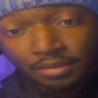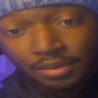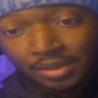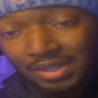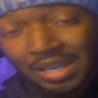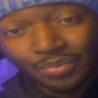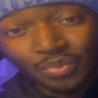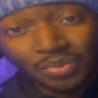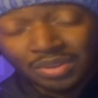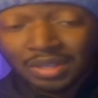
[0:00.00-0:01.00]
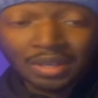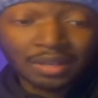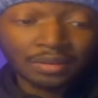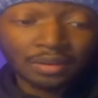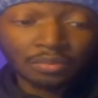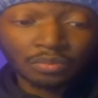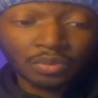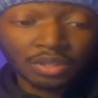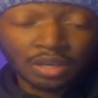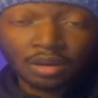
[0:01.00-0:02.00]
if what
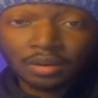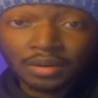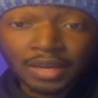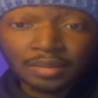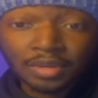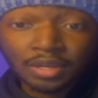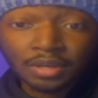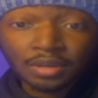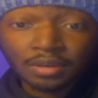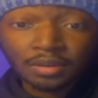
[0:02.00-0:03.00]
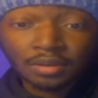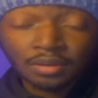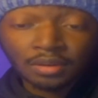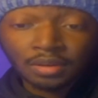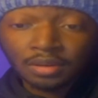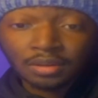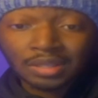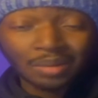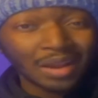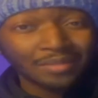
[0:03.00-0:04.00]
they call her nightmare, that
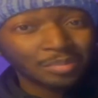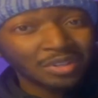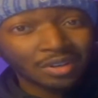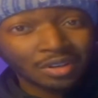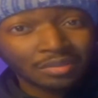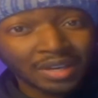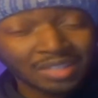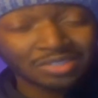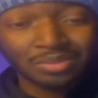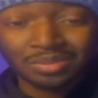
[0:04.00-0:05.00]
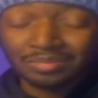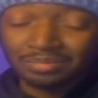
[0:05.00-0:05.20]
would have to be her, right? So,